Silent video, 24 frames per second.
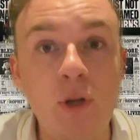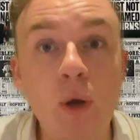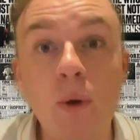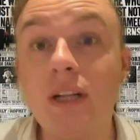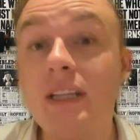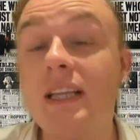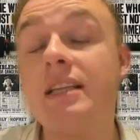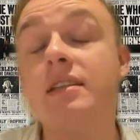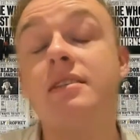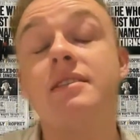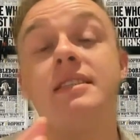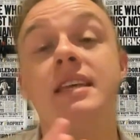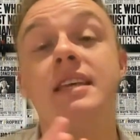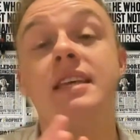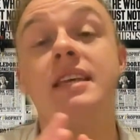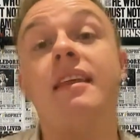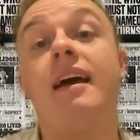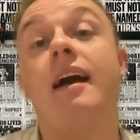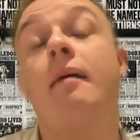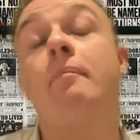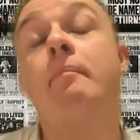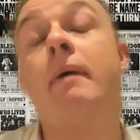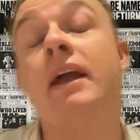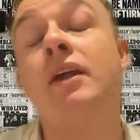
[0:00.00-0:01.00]
I didn't say
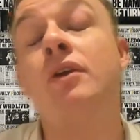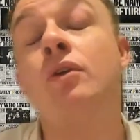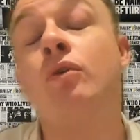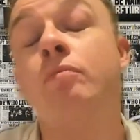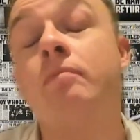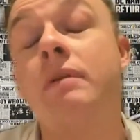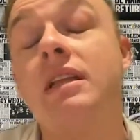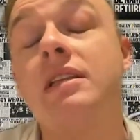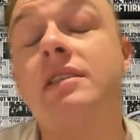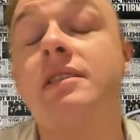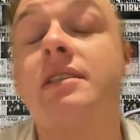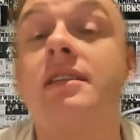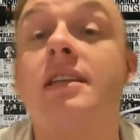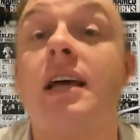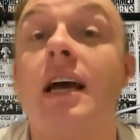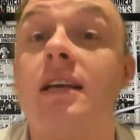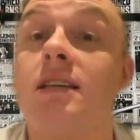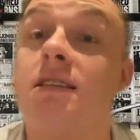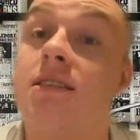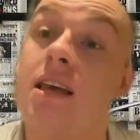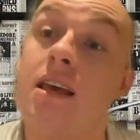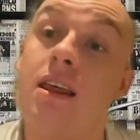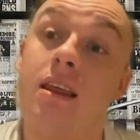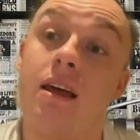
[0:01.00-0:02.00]
that. By no means did I
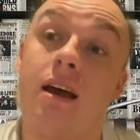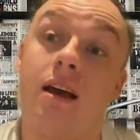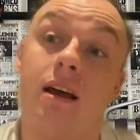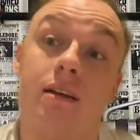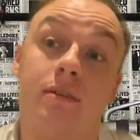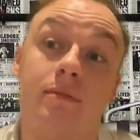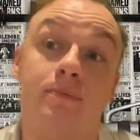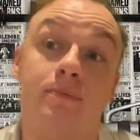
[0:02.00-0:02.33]
say that.